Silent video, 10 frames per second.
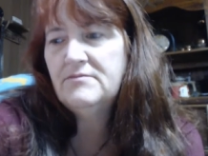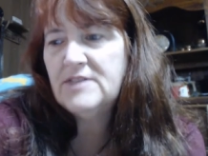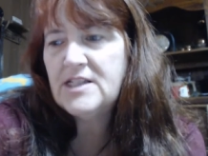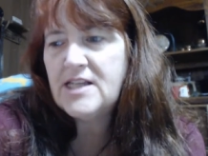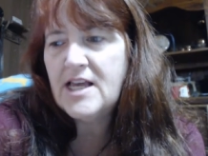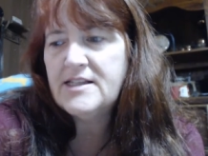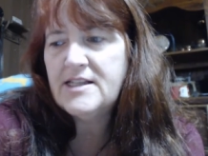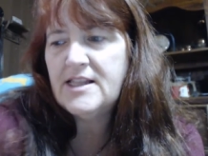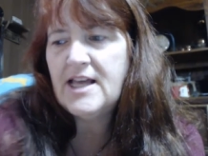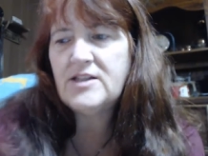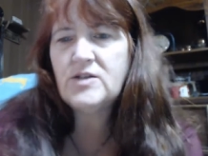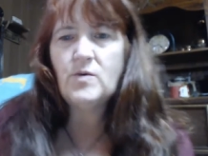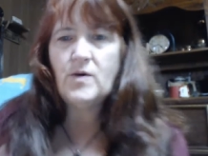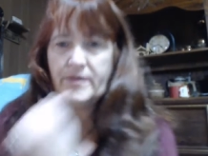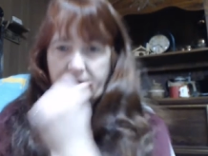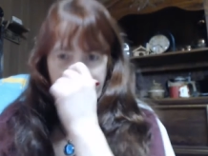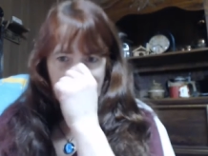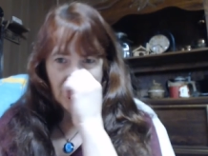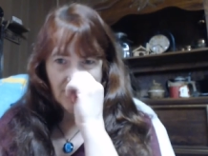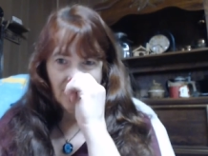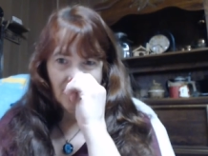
says that that's the one thing that